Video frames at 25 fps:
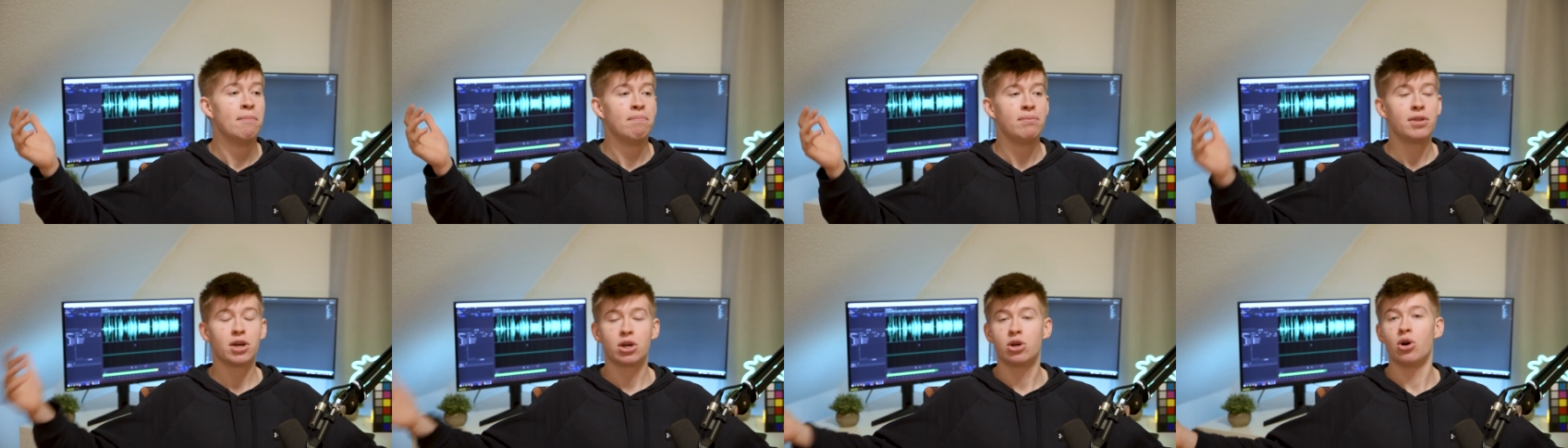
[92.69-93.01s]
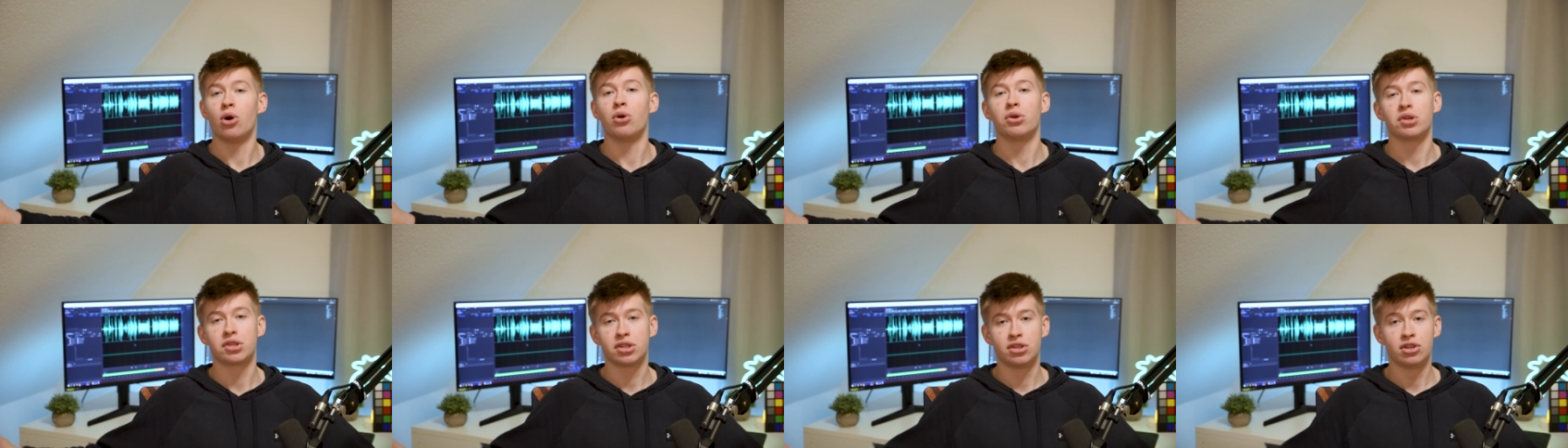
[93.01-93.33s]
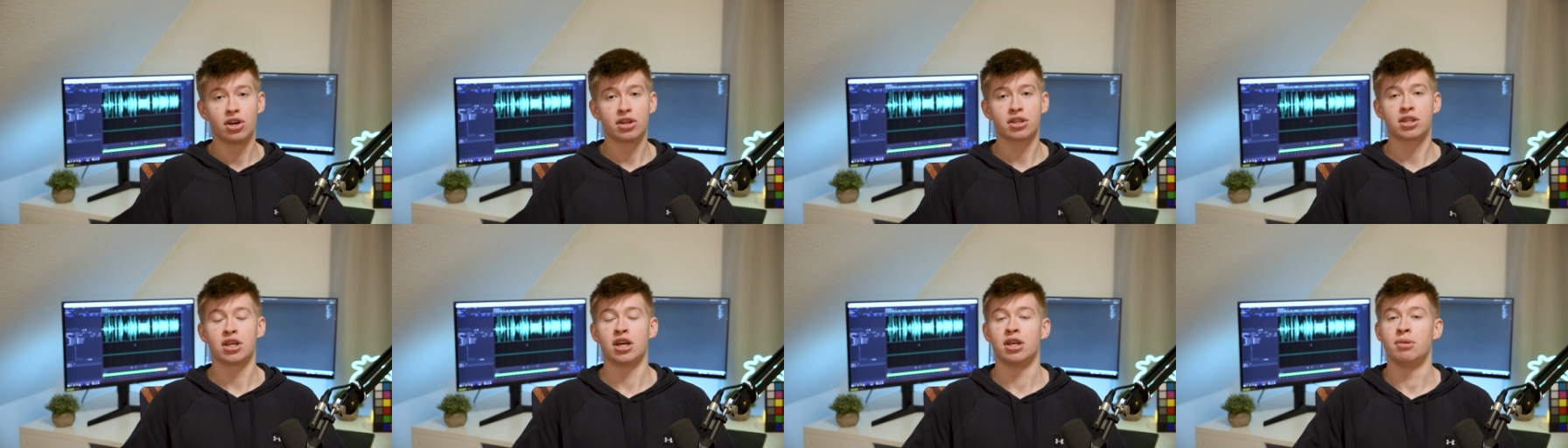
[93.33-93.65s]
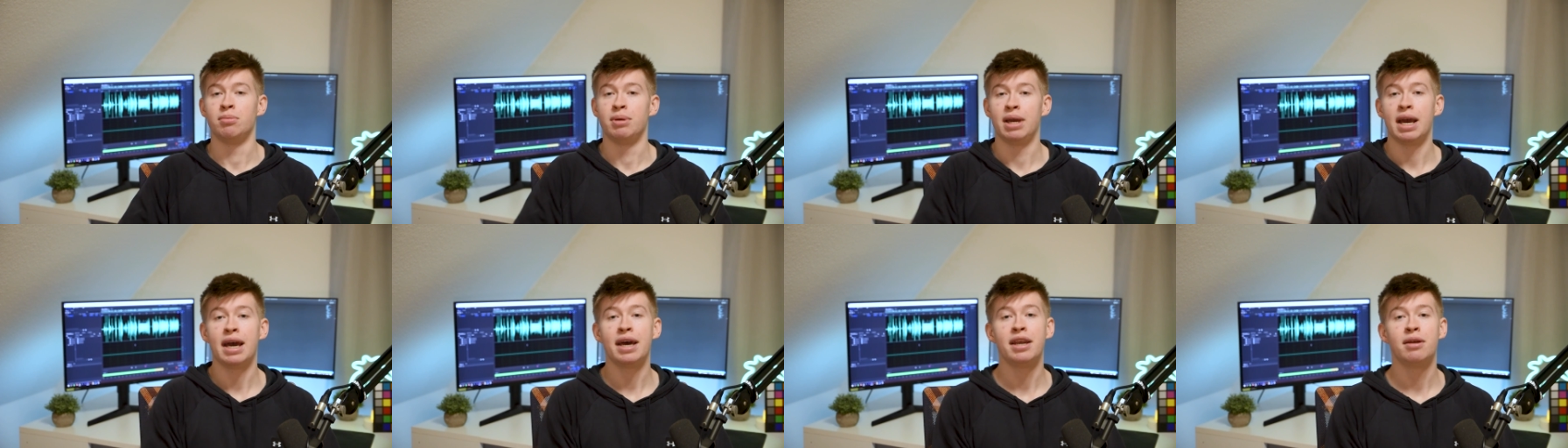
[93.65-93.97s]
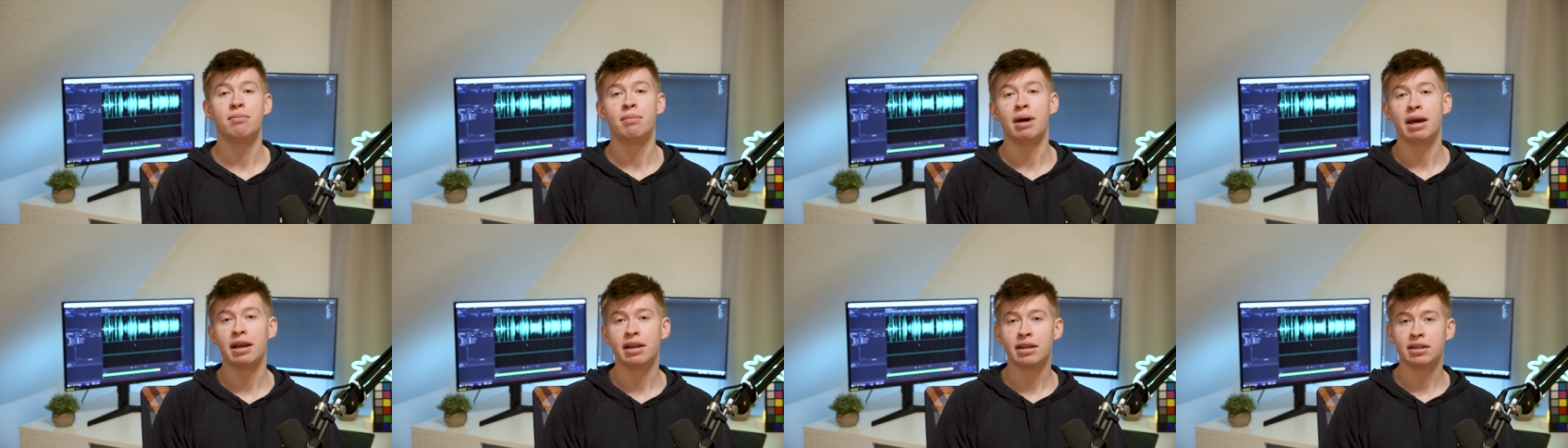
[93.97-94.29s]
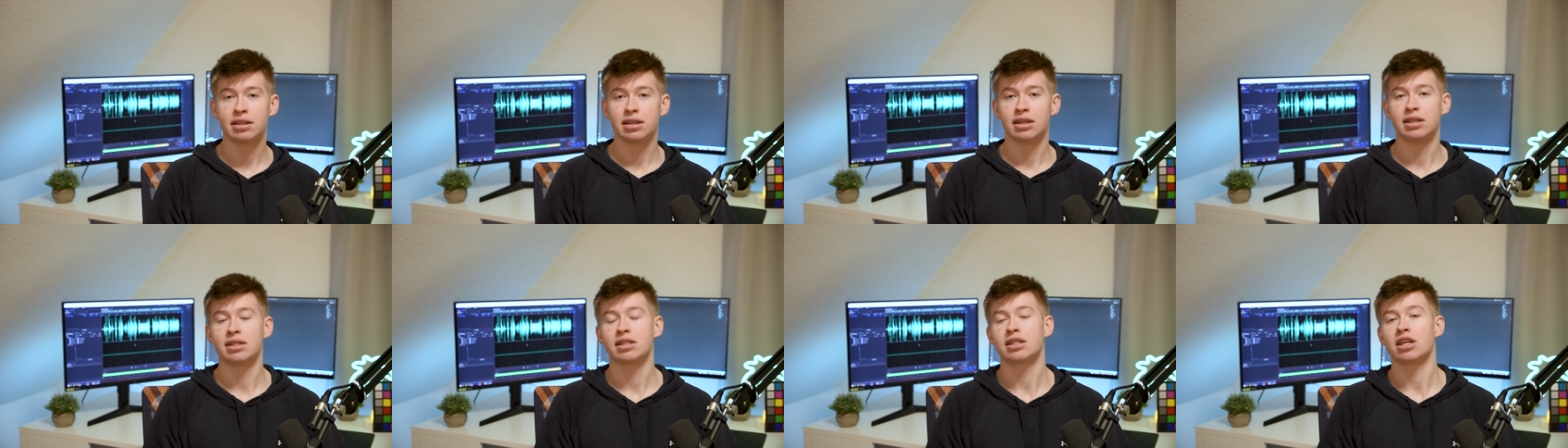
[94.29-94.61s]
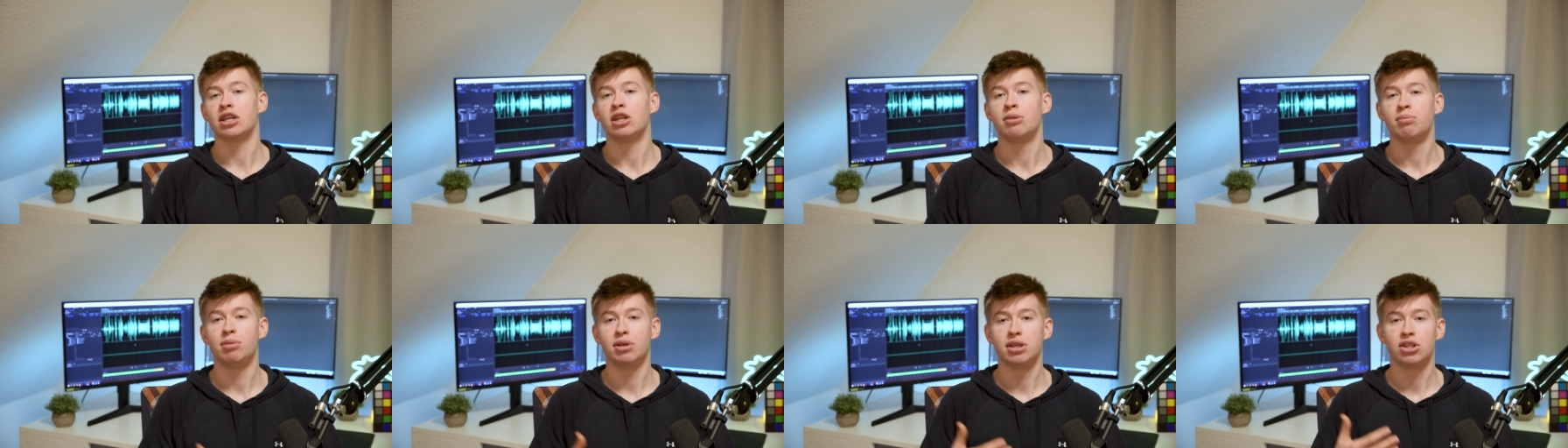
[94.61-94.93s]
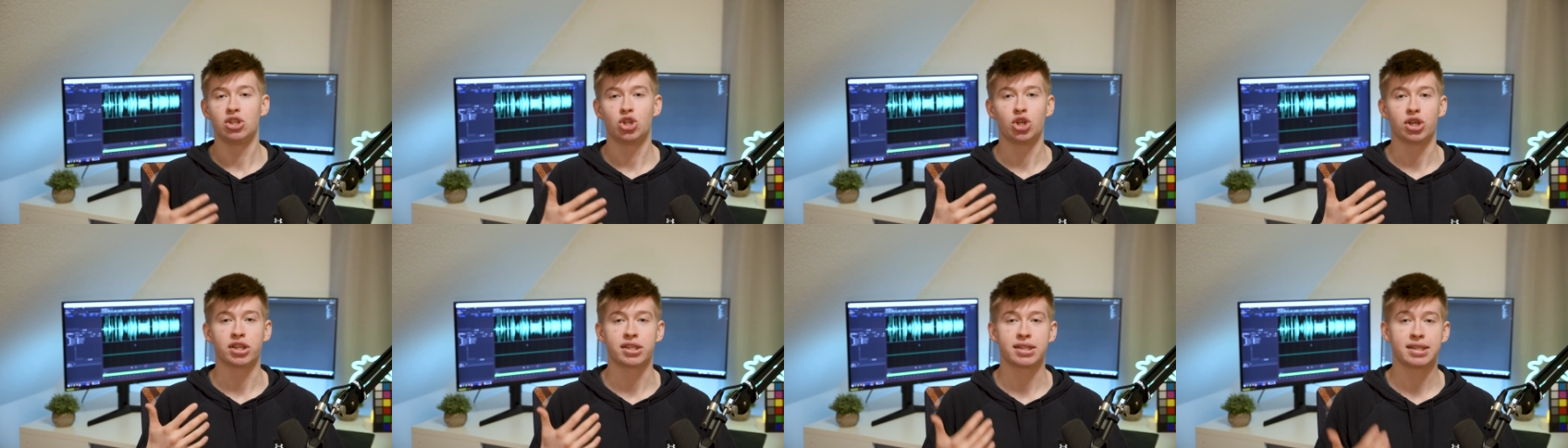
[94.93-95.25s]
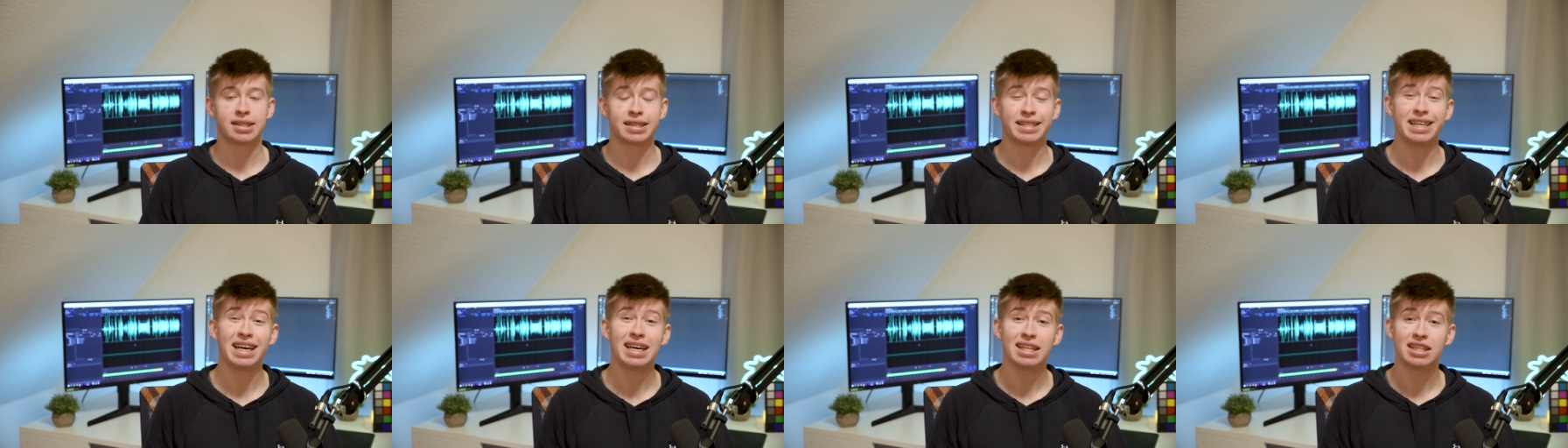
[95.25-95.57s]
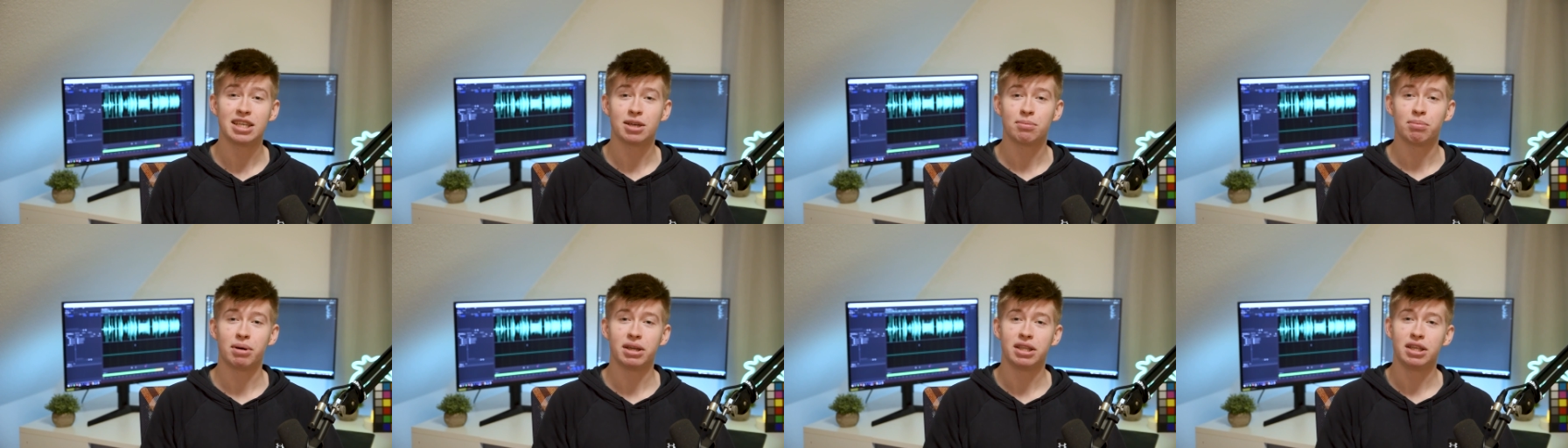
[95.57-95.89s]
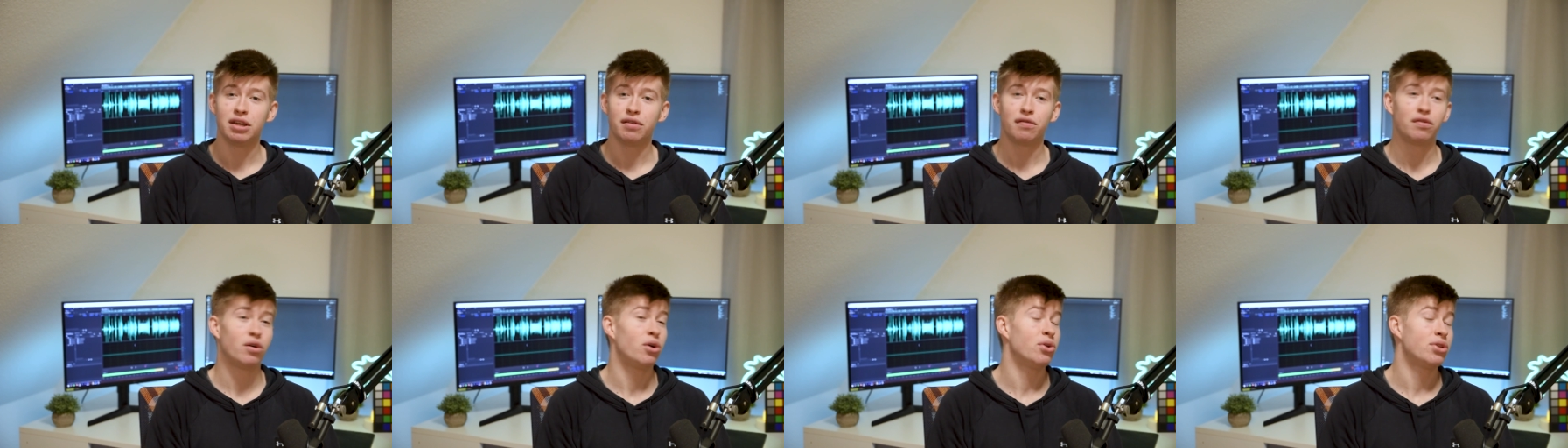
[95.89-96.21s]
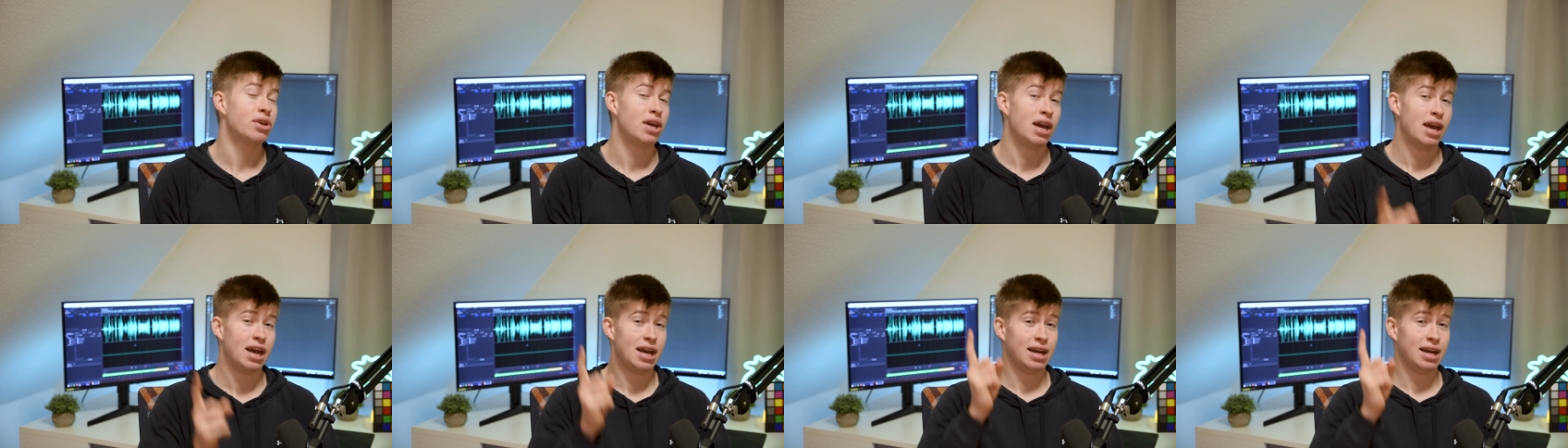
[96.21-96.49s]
the code is not gonna be animated, it's gonna be just static by default.